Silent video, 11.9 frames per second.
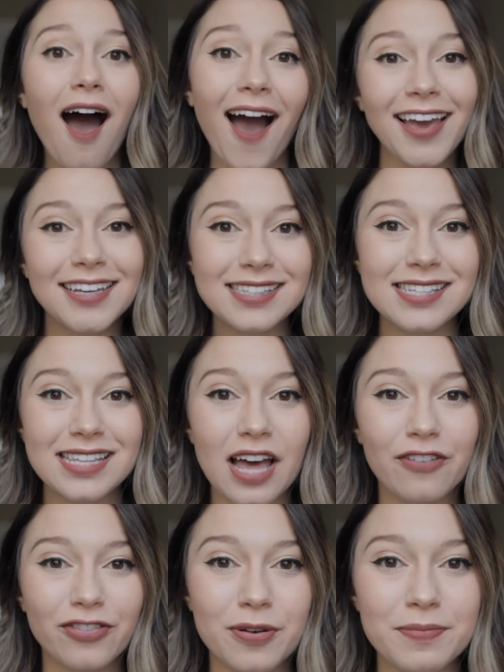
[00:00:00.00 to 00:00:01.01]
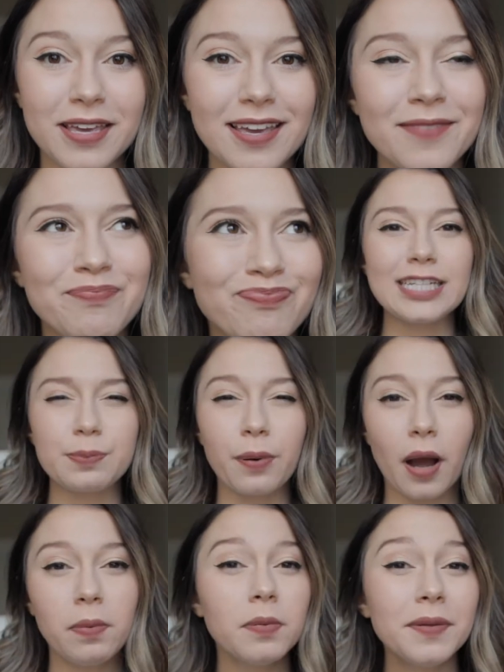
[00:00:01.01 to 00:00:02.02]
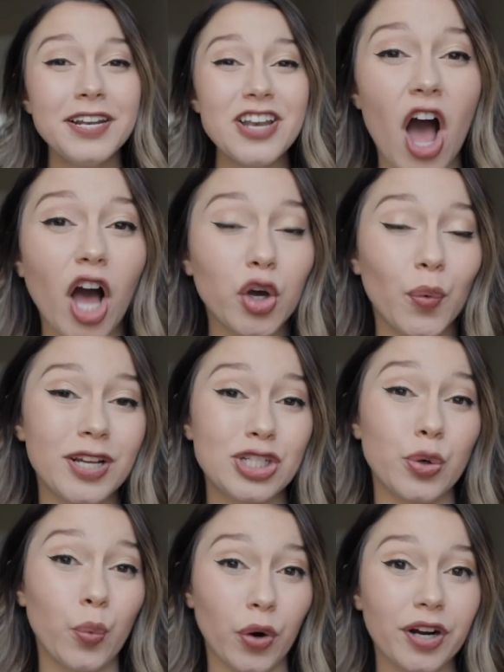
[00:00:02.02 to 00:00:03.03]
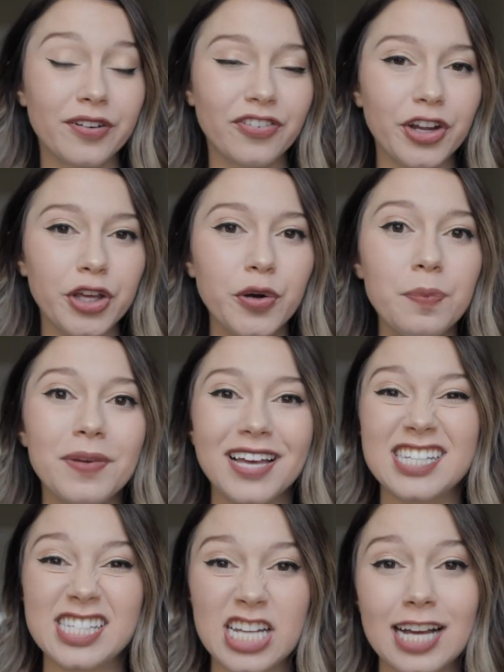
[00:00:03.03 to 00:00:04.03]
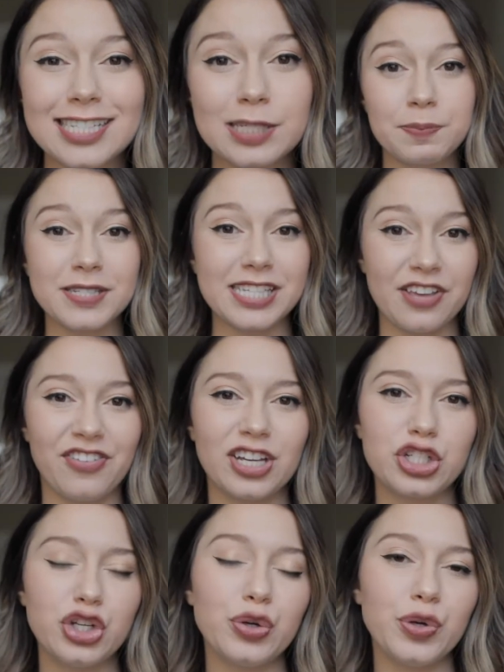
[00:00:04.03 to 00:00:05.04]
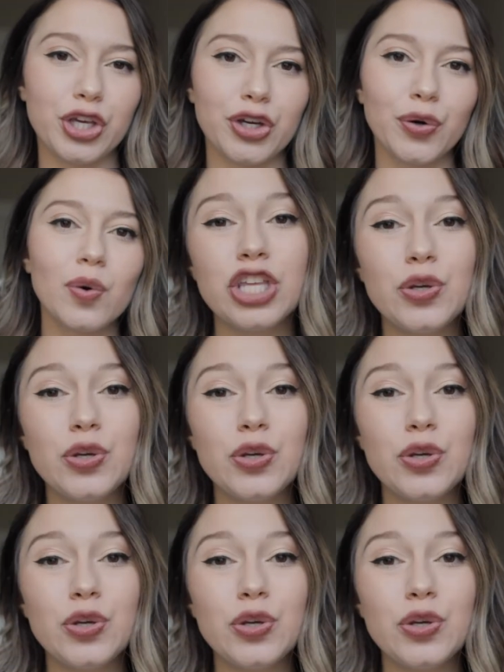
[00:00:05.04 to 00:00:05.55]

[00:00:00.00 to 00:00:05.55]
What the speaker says: I could see that for me, it's probably not going to work for you because it's not specific to you.